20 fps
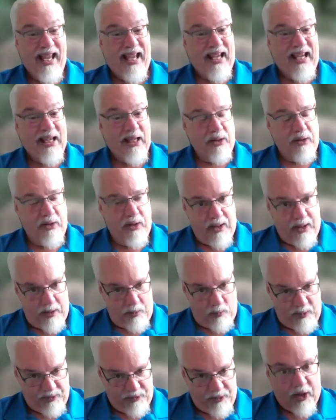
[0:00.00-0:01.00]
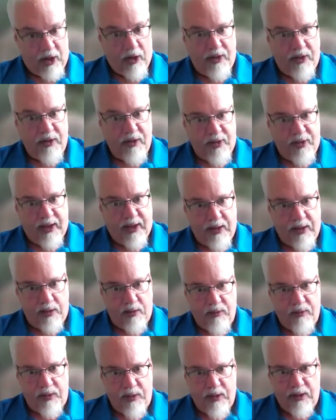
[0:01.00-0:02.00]
and a retired
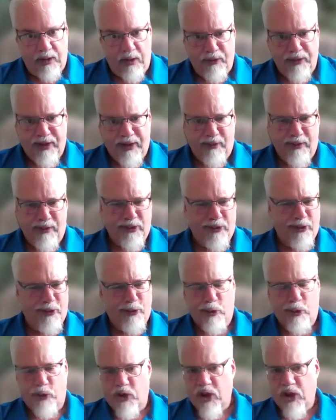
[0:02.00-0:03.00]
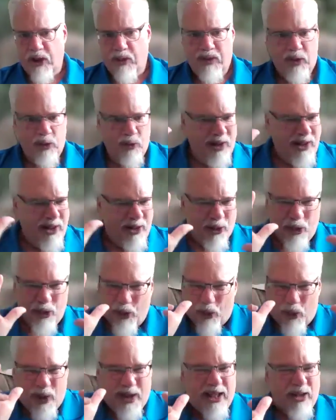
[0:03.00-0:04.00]
executive in a healthcare institution. And between the
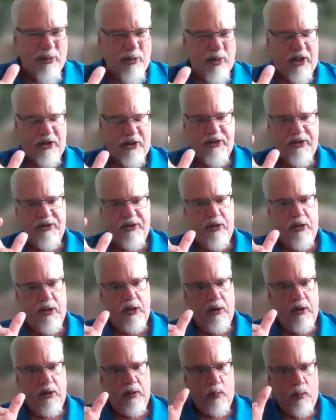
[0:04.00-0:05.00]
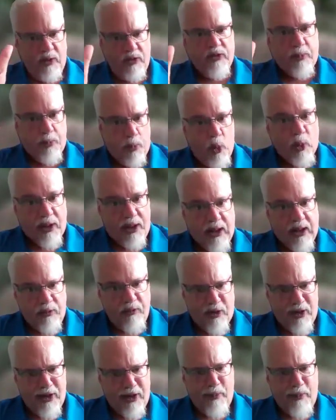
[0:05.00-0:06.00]
three of us, we're supporting
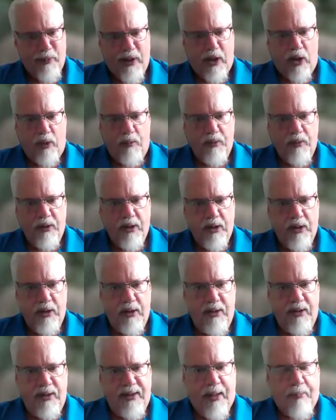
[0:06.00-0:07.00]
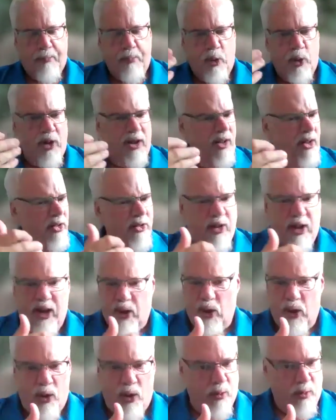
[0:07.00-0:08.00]
him very well. That burden is
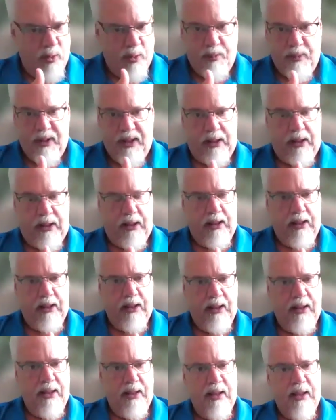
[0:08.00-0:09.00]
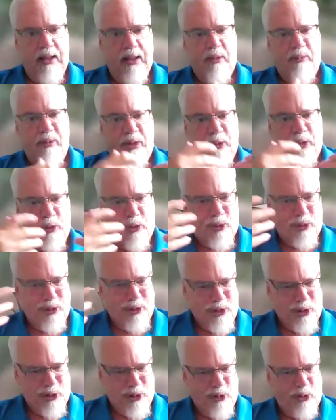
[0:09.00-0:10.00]
not all on me. And I would
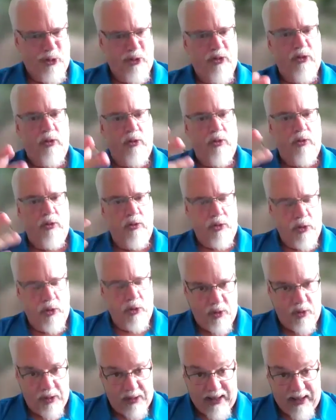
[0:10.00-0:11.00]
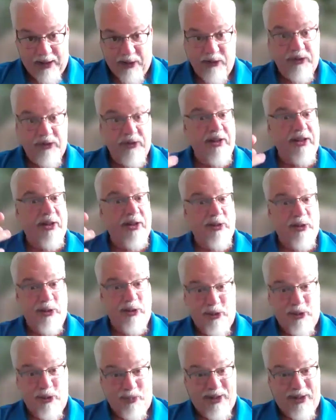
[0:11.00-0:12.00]
encourage you to utilize the other
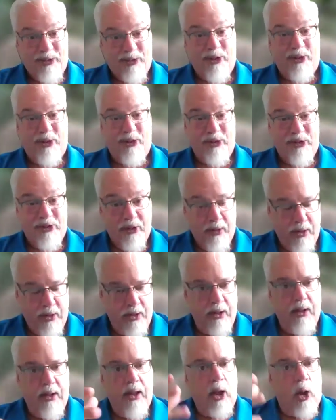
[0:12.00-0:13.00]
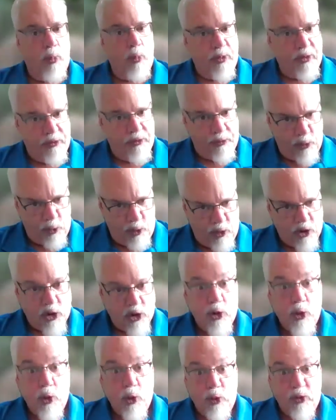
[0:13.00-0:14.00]
two mentors, help the students
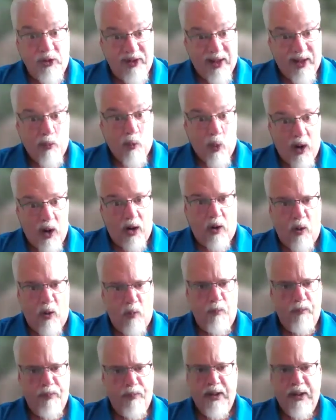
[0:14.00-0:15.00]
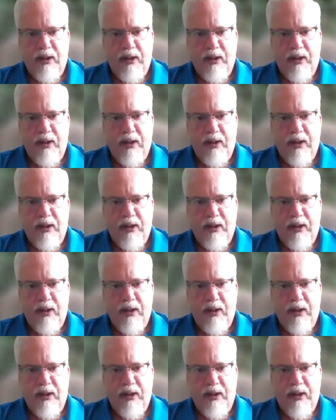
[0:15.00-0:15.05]
choose them well,